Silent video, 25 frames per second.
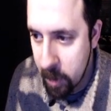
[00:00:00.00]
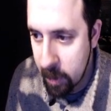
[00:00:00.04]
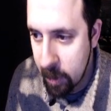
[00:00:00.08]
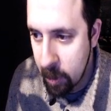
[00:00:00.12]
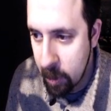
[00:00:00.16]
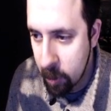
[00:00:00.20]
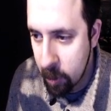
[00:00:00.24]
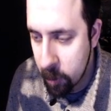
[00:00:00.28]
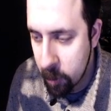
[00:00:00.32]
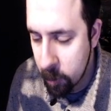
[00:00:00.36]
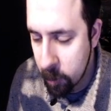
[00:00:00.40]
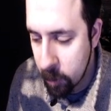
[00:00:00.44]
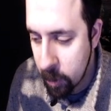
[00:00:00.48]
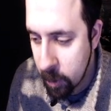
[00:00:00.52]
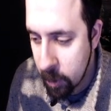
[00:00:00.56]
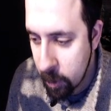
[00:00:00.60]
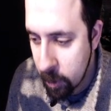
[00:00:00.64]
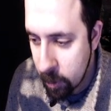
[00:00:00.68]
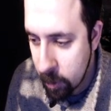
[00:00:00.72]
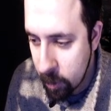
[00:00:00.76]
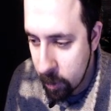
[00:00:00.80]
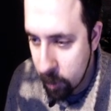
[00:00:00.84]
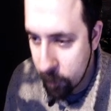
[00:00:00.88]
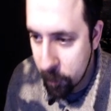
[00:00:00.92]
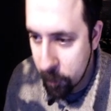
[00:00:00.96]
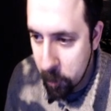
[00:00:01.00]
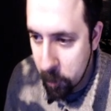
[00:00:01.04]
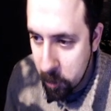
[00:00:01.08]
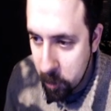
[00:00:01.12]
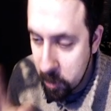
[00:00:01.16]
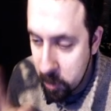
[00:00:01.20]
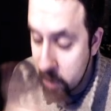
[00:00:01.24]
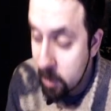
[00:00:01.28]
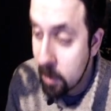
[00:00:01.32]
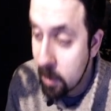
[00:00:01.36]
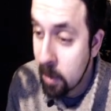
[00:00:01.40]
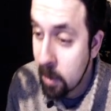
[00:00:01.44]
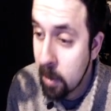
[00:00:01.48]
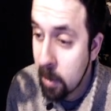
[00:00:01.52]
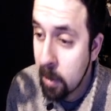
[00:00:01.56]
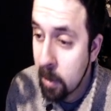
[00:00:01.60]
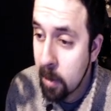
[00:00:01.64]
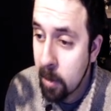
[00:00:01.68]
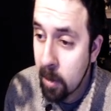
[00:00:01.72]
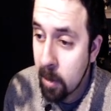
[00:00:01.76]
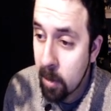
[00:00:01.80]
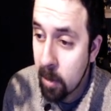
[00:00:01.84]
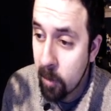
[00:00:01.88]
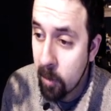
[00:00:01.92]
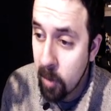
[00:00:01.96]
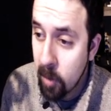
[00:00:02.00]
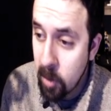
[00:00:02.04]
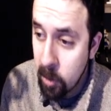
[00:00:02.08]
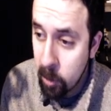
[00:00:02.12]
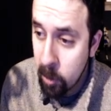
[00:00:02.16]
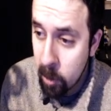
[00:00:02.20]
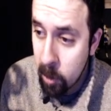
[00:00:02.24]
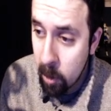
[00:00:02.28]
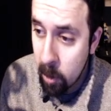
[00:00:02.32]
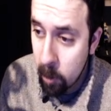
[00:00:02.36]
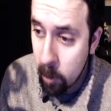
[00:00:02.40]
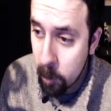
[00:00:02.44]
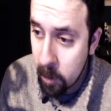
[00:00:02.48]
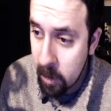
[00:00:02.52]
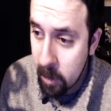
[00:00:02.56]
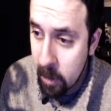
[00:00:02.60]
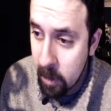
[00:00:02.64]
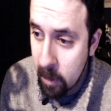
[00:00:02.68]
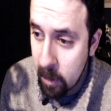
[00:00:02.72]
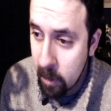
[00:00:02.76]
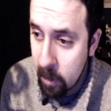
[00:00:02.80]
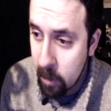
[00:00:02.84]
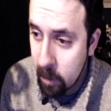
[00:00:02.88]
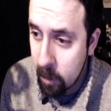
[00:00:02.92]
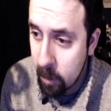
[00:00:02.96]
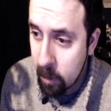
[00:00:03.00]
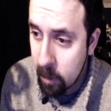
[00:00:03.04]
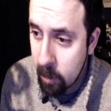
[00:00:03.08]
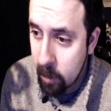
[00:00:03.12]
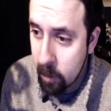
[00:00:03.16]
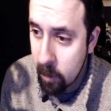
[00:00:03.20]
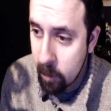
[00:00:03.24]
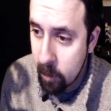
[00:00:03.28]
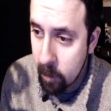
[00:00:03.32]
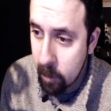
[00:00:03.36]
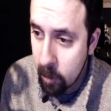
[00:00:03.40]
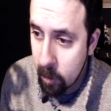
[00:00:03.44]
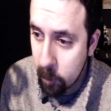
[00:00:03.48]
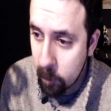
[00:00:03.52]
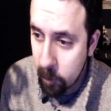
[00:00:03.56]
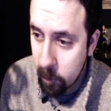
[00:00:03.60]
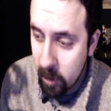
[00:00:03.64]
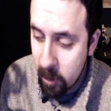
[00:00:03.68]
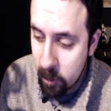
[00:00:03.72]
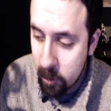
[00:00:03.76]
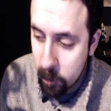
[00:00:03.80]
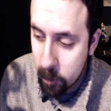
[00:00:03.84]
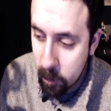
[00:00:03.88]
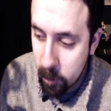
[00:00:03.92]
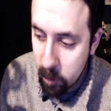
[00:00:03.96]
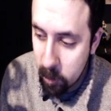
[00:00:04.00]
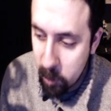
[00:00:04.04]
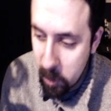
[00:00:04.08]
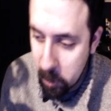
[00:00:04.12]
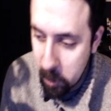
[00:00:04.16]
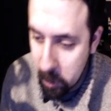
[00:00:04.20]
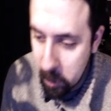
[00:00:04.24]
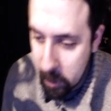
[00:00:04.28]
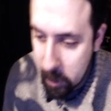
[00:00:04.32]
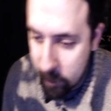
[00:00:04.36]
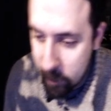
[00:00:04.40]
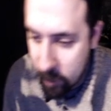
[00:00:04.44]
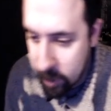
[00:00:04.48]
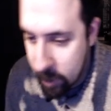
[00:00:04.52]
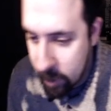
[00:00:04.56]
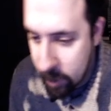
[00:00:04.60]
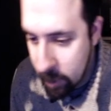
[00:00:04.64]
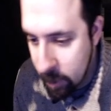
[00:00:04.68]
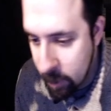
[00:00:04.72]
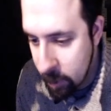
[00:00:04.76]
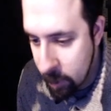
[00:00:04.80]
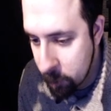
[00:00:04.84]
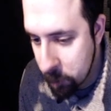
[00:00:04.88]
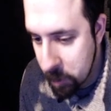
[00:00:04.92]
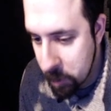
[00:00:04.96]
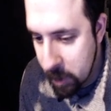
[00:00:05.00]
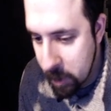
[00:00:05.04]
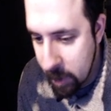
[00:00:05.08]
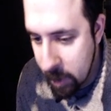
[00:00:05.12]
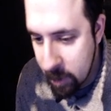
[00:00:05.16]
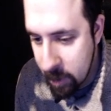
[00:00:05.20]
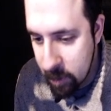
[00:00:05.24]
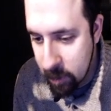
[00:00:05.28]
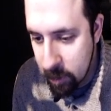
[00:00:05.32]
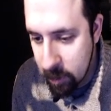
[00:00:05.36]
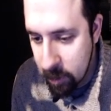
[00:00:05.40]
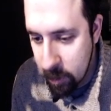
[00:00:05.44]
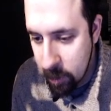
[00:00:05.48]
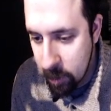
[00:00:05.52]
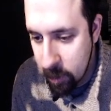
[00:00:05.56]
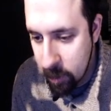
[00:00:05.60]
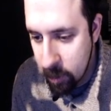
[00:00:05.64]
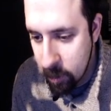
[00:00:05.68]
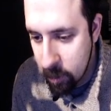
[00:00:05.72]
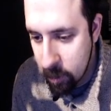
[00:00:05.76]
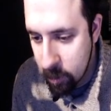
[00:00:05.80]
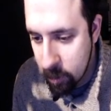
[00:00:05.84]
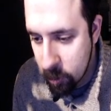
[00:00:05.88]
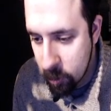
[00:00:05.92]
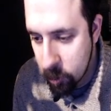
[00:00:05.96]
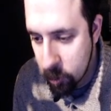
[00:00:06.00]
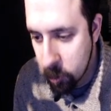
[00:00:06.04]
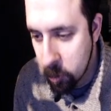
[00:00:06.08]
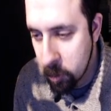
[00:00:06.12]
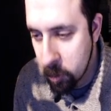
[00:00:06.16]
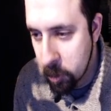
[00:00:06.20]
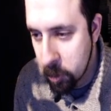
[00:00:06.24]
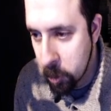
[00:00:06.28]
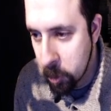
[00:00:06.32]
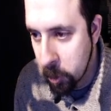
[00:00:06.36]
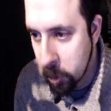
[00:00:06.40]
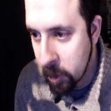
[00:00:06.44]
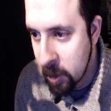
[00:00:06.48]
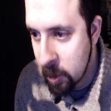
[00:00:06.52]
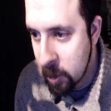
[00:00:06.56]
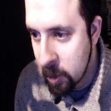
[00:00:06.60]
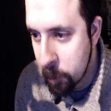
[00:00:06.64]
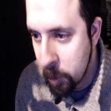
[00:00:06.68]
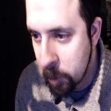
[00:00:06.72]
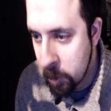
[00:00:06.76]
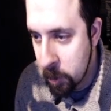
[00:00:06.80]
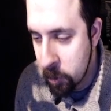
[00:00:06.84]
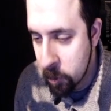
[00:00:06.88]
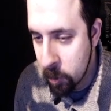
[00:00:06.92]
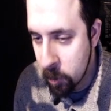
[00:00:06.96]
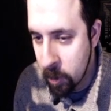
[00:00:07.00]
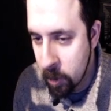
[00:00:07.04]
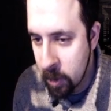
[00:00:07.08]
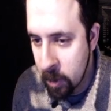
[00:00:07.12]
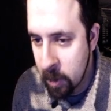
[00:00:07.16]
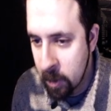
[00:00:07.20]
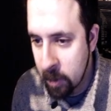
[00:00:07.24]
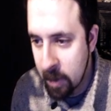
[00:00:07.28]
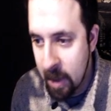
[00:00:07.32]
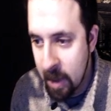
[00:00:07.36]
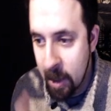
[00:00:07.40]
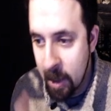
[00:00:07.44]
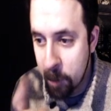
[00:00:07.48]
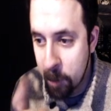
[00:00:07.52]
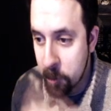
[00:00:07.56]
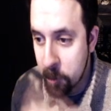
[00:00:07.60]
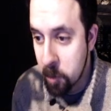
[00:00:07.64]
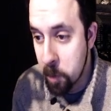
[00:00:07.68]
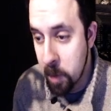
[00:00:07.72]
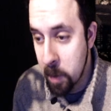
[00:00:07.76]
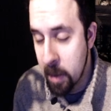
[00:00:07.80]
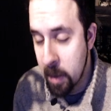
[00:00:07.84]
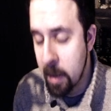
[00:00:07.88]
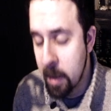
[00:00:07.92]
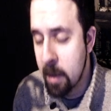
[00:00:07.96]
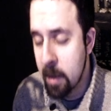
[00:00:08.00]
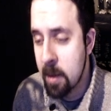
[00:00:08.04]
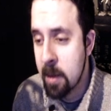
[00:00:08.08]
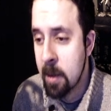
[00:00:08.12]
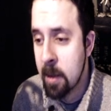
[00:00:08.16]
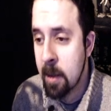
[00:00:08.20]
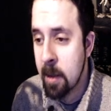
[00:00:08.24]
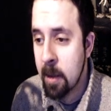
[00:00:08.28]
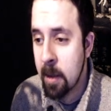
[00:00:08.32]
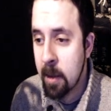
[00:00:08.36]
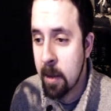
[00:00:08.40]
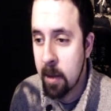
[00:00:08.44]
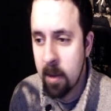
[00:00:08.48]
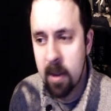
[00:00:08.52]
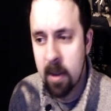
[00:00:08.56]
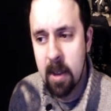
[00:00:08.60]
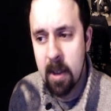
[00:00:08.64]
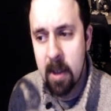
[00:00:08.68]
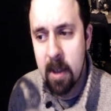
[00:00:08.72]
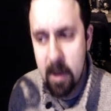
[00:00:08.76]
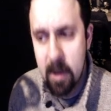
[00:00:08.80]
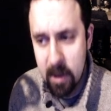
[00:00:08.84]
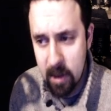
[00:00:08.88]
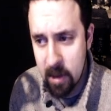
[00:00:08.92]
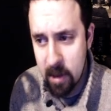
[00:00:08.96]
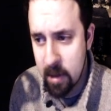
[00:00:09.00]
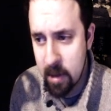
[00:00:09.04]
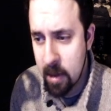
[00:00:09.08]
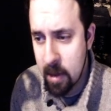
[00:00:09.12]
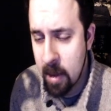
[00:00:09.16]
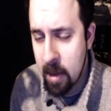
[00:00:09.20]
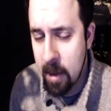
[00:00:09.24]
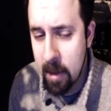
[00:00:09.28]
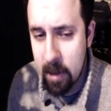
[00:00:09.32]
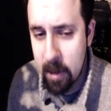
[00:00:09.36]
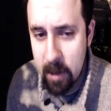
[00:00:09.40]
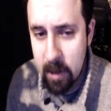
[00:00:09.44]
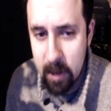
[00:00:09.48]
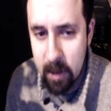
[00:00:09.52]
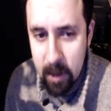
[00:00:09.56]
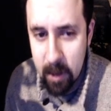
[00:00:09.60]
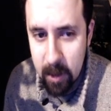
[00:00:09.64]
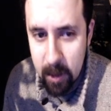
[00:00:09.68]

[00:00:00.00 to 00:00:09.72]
The other, the first vision card with the the great sword and peril and everything on it that has uh, Tullian's picture on it, that was bait. This is not.